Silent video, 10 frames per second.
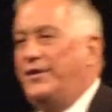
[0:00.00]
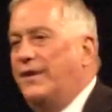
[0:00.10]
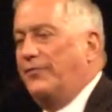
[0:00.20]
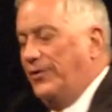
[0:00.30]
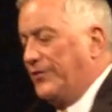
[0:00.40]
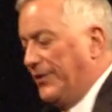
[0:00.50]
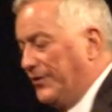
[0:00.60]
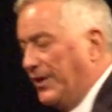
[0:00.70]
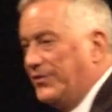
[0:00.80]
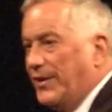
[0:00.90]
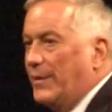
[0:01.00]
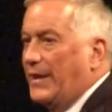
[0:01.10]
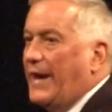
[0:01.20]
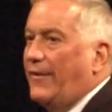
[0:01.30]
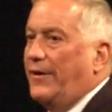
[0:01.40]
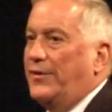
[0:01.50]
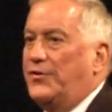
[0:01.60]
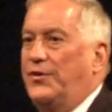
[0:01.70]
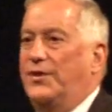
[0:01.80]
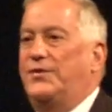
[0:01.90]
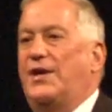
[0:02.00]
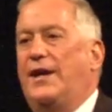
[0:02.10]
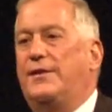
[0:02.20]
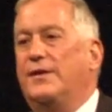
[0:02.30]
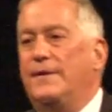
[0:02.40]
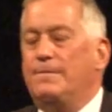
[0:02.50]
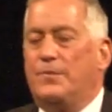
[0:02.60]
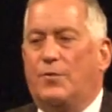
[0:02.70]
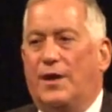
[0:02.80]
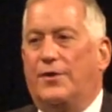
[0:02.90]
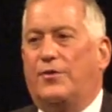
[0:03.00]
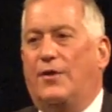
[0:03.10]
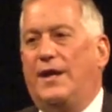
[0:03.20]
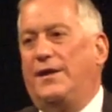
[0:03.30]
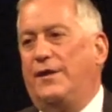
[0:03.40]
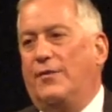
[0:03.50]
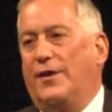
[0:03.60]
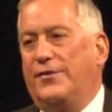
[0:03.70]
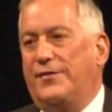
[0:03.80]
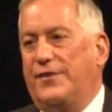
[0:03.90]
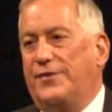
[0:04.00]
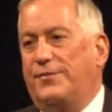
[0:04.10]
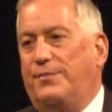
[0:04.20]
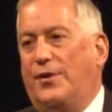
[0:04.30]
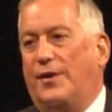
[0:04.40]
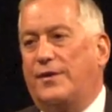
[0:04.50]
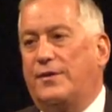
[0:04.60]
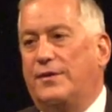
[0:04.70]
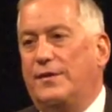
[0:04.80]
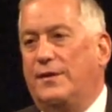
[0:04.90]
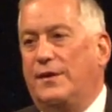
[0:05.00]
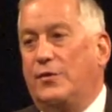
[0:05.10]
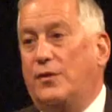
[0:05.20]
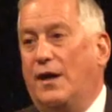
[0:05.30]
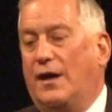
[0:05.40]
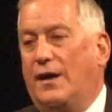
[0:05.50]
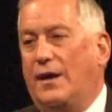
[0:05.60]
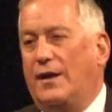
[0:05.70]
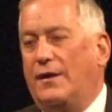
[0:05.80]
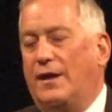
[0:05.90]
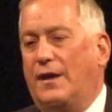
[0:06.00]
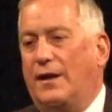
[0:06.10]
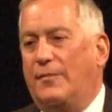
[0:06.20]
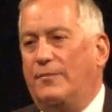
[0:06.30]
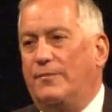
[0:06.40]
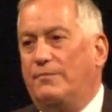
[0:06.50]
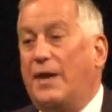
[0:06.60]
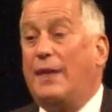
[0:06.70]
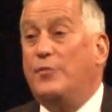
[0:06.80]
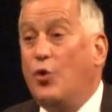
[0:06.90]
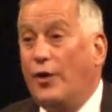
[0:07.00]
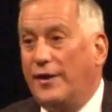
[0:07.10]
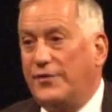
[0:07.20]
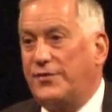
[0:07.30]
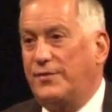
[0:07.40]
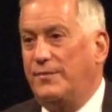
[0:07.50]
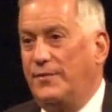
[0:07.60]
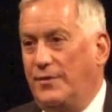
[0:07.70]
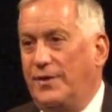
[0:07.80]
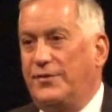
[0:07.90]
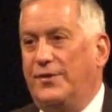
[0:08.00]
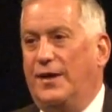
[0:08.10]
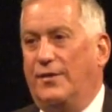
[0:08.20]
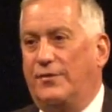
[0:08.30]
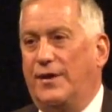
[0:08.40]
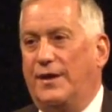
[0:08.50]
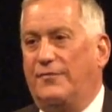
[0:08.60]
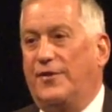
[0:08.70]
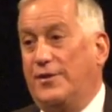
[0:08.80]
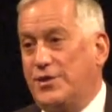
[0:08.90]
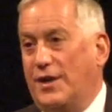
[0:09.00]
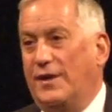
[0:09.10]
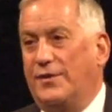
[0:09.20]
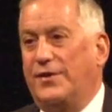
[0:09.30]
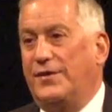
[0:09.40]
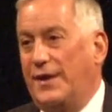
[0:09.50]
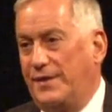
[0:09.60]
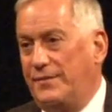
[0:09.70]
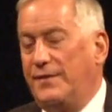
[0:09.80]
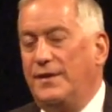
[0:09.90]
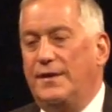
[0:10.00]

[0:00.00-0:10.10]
differences than similarities. You can take one of the great heroes of this book, Bob Noyce, who, as you know, created Fairchild and then